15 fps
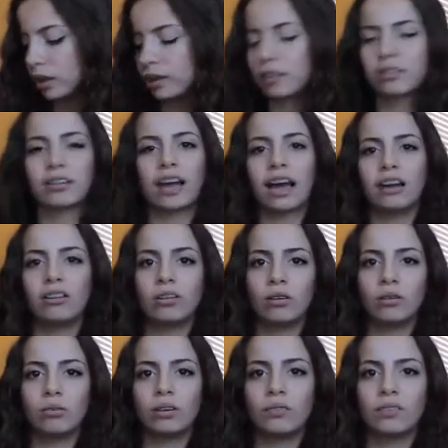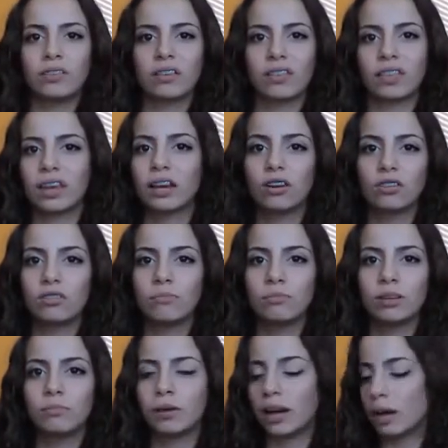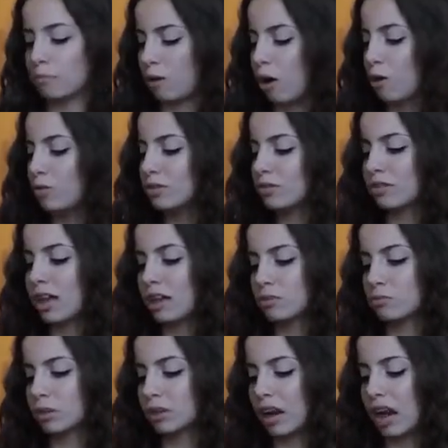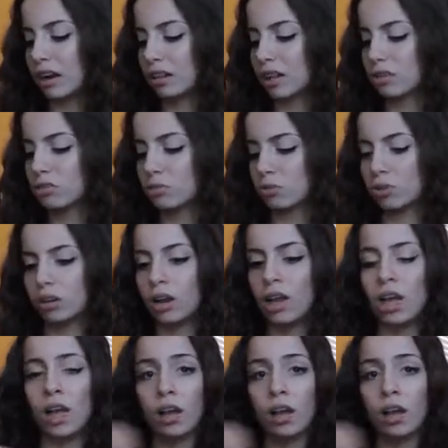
it's, I don't know if it's a thing or something, but I'm always the last one out of that store